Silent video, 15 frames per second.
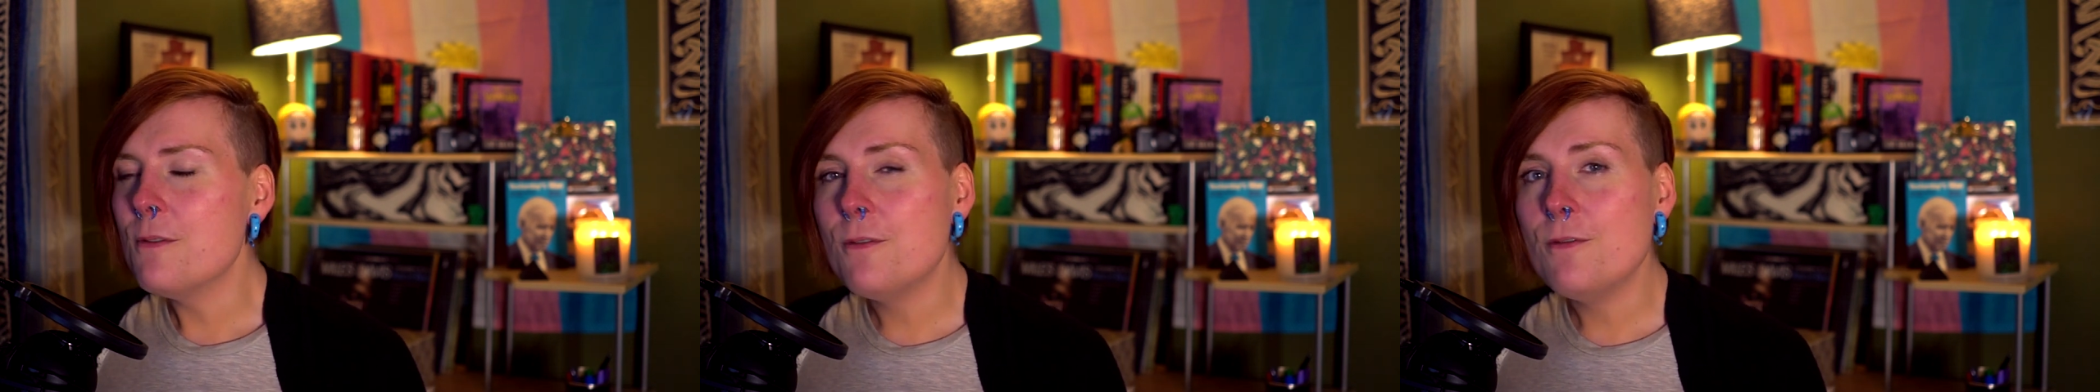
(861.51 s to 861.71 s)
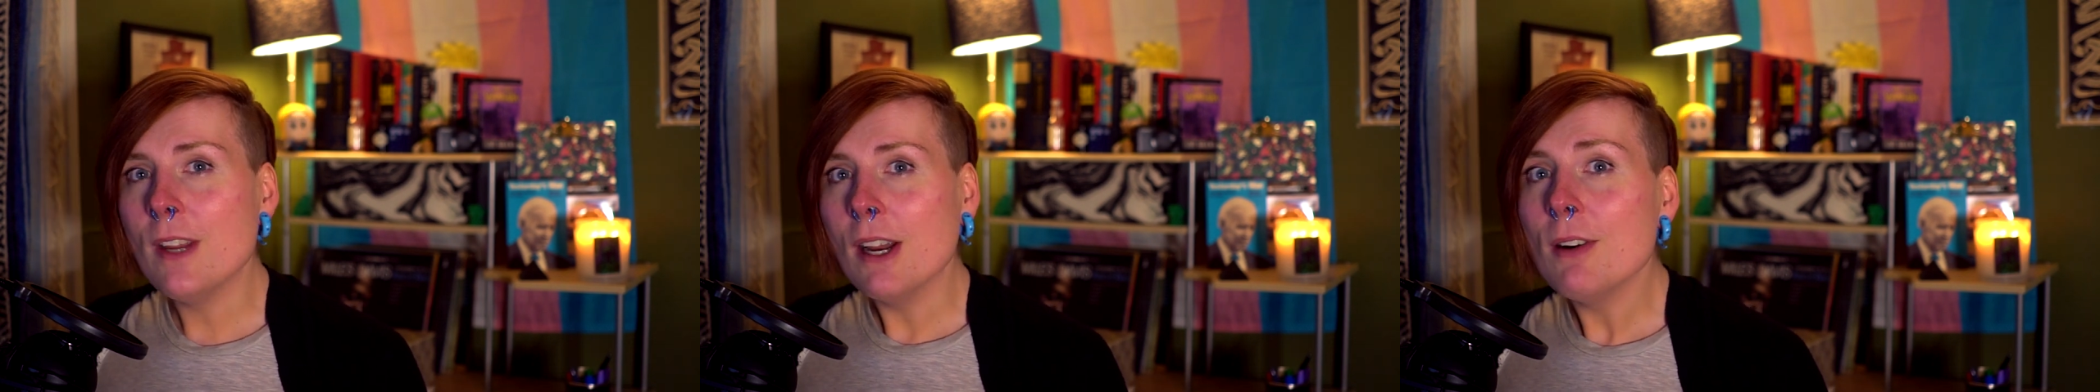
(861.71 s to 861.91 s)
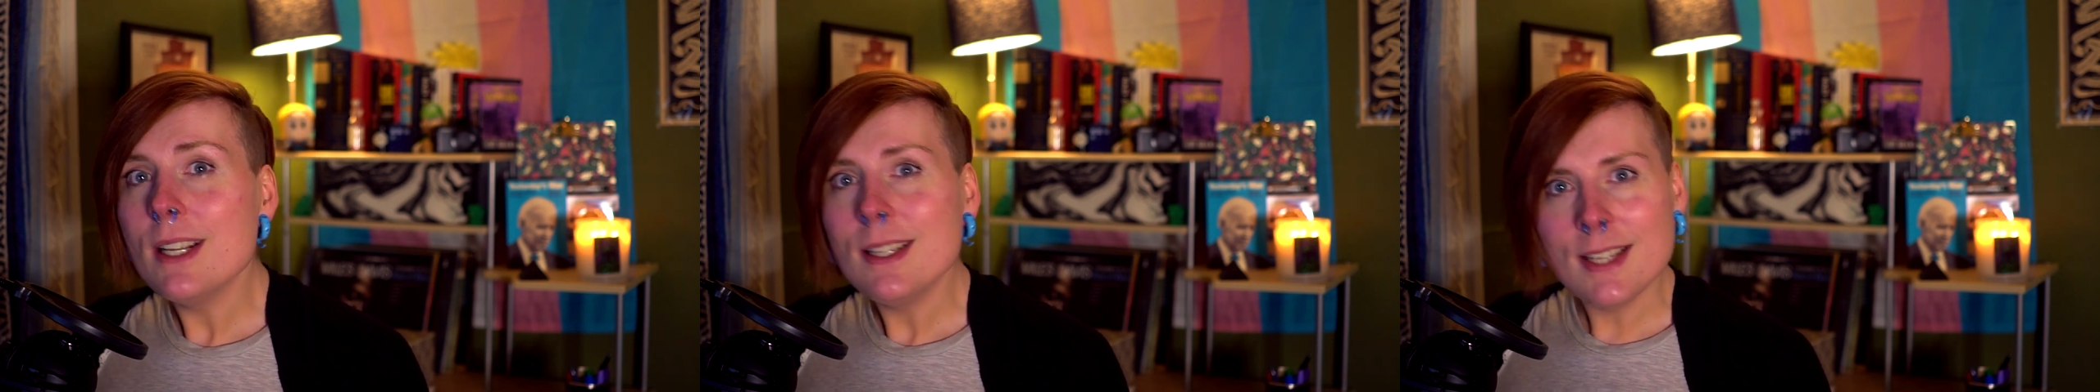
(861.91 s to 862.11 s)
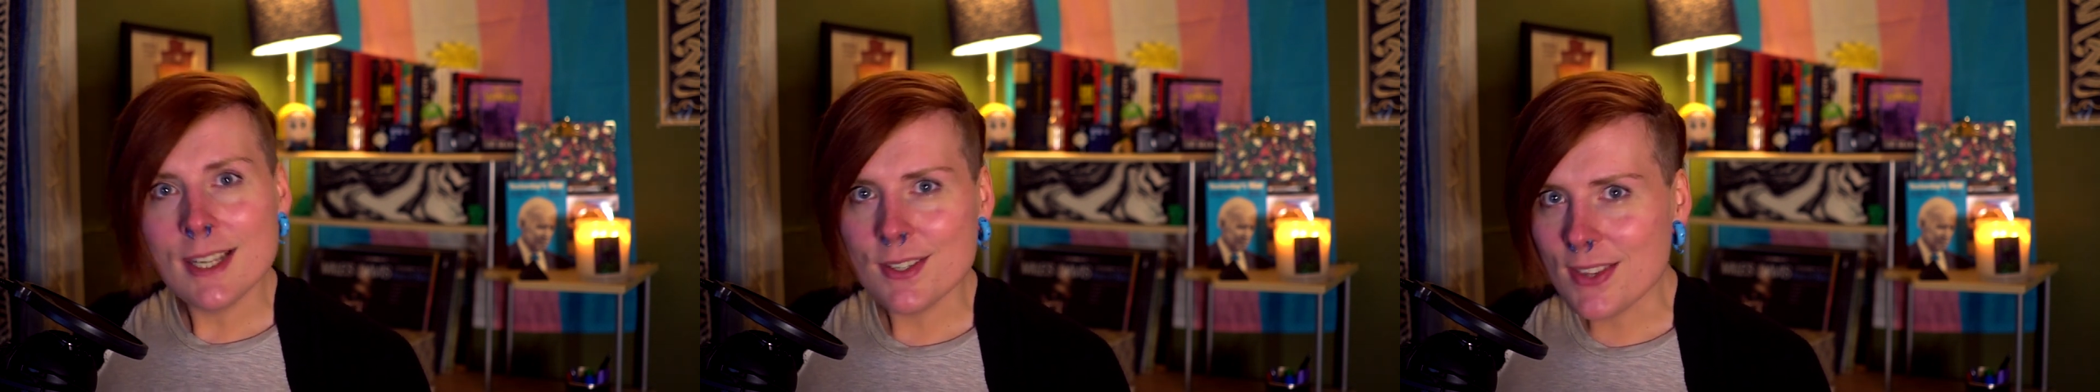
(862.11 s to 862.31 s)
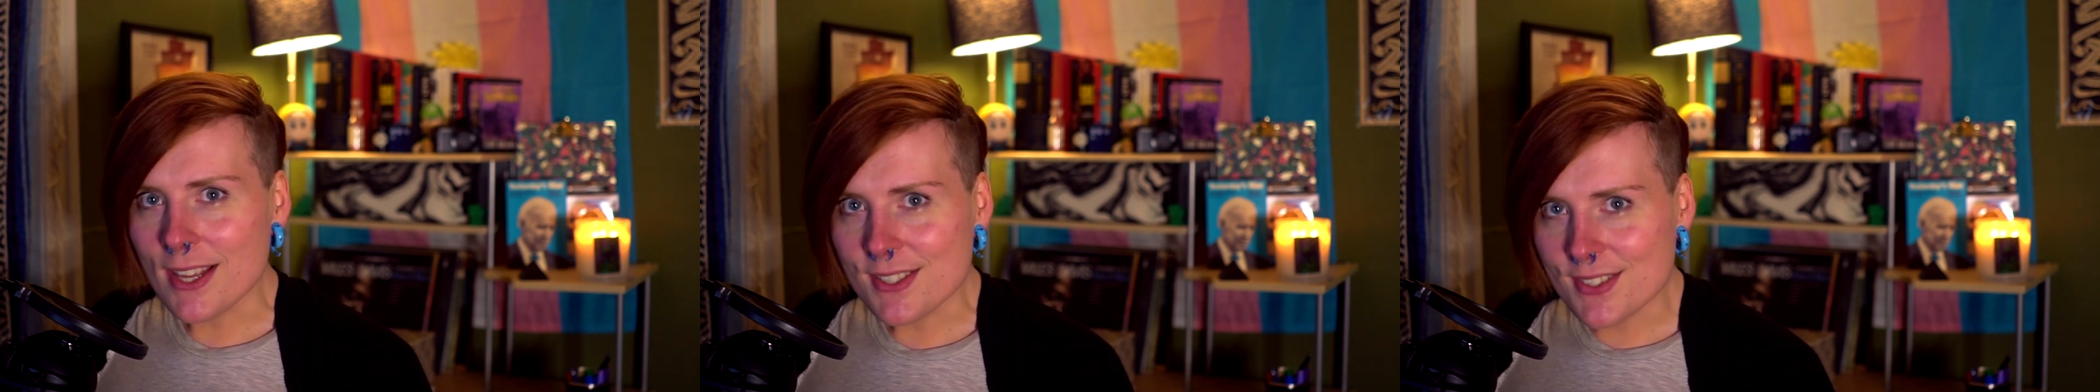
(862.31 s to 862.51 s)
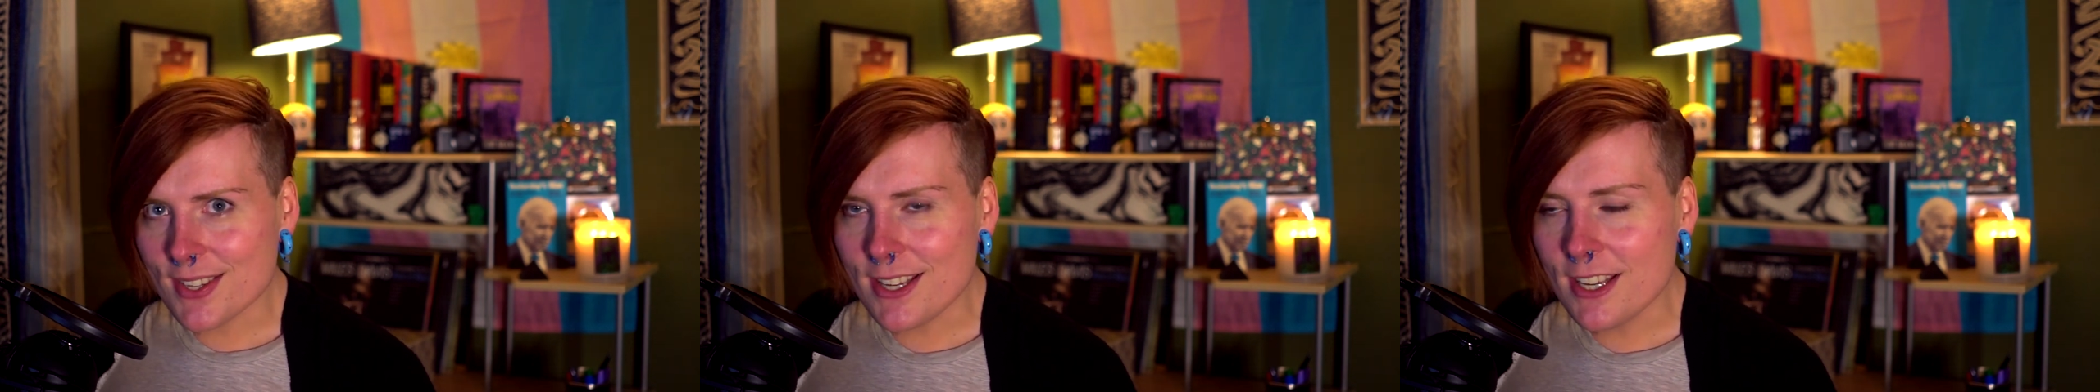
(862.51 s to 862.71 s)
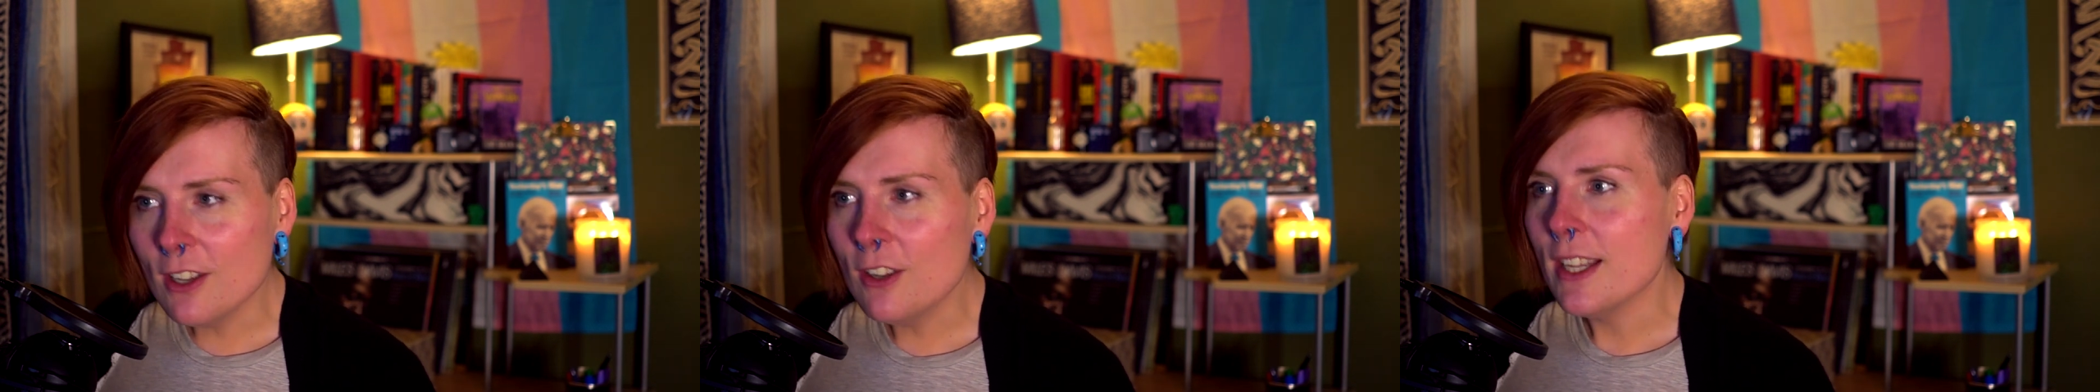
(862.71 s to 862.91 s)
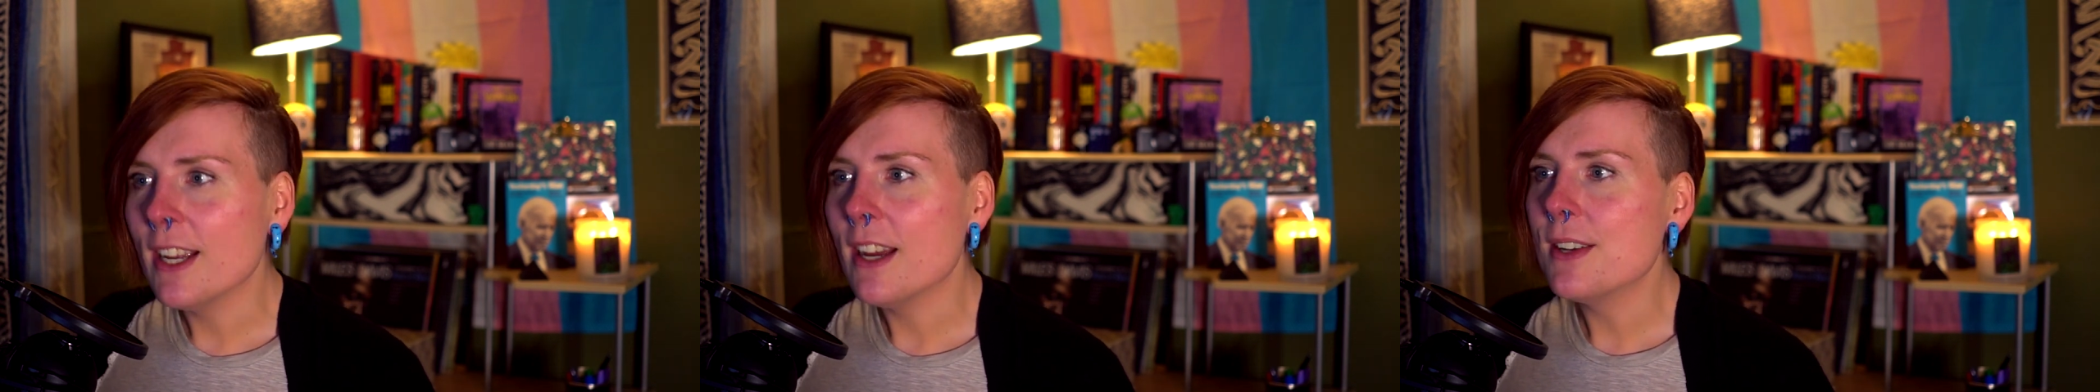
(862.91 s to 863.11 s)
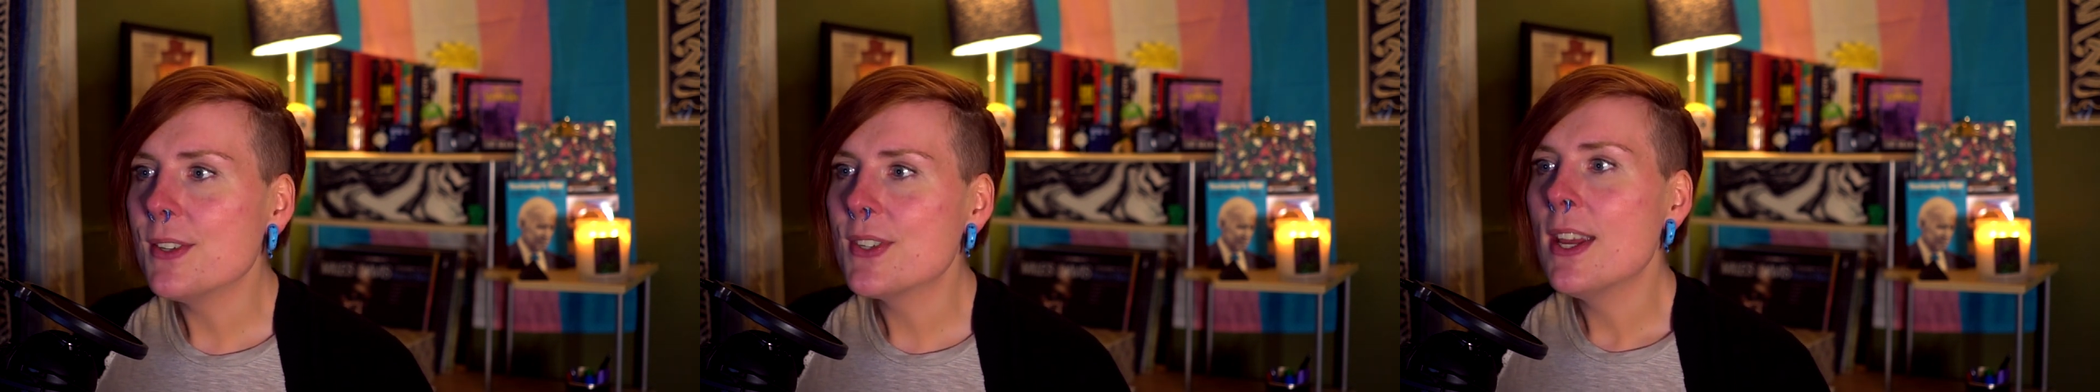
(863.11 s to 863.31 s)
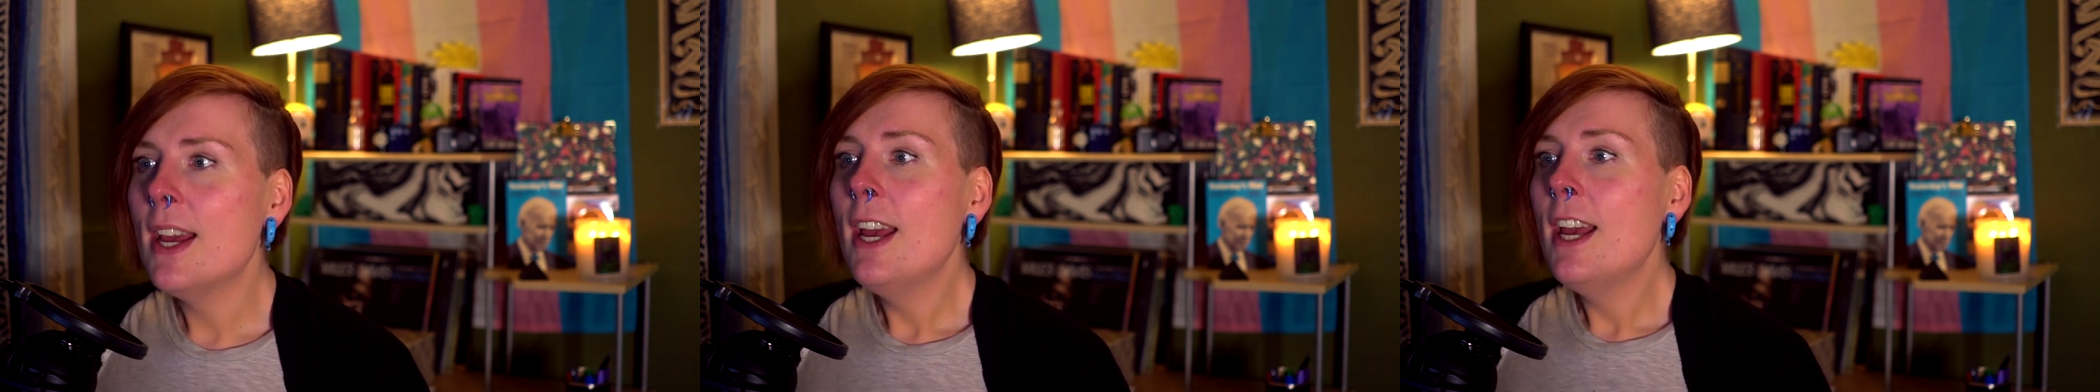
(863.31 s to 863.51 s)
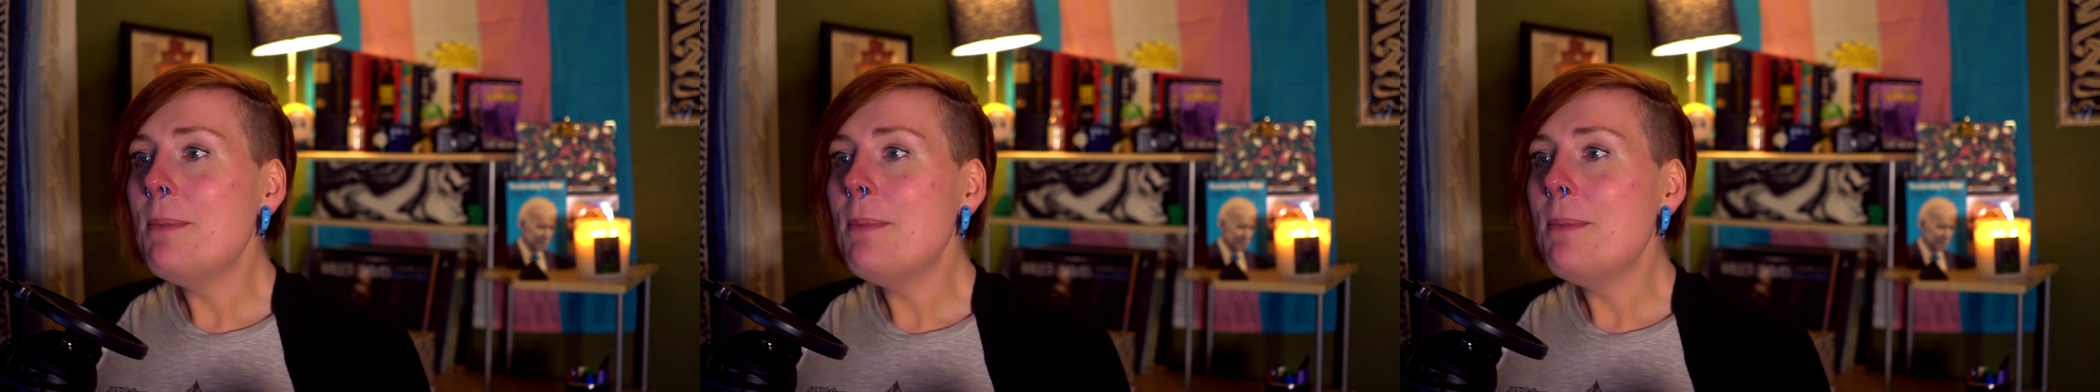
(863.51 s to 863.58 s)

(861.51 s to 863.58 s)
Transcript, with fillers: the very thing that's killing us,